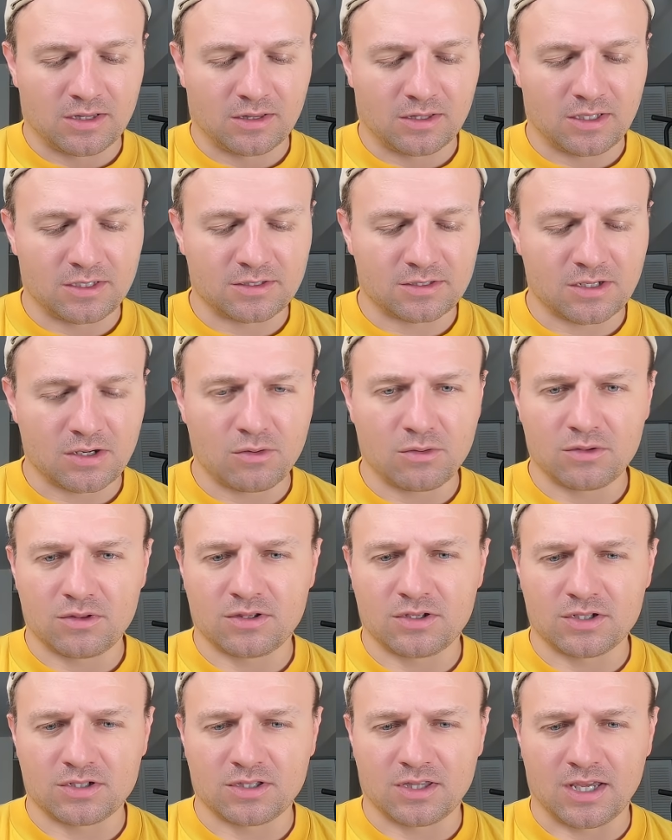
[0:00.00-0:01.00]
Let's go with
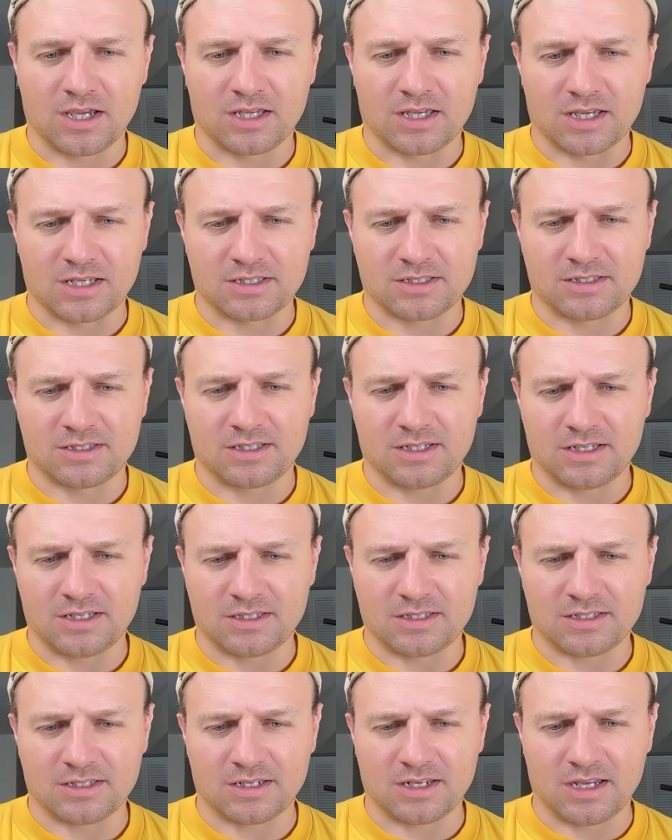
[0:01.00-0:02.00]
just like a sea
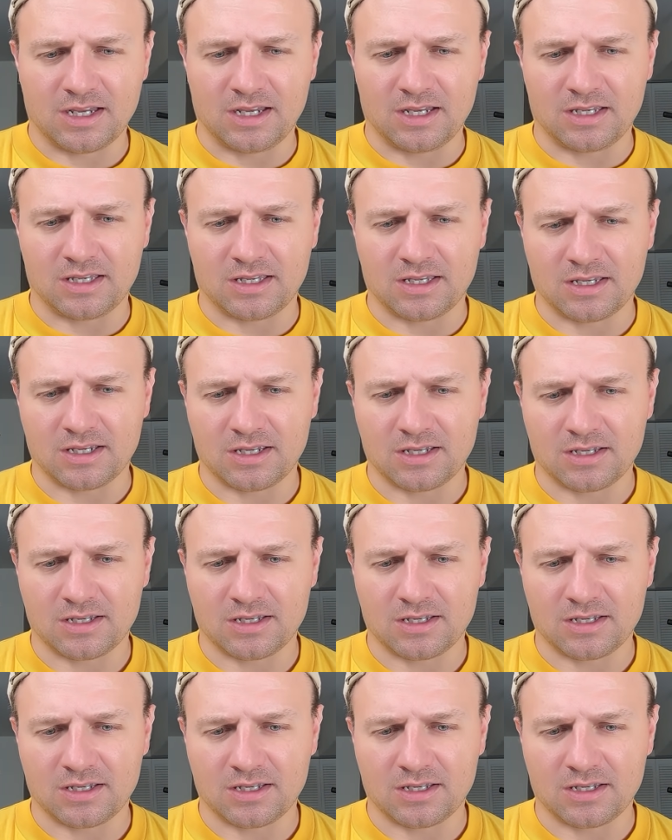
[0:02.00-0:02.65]
snake.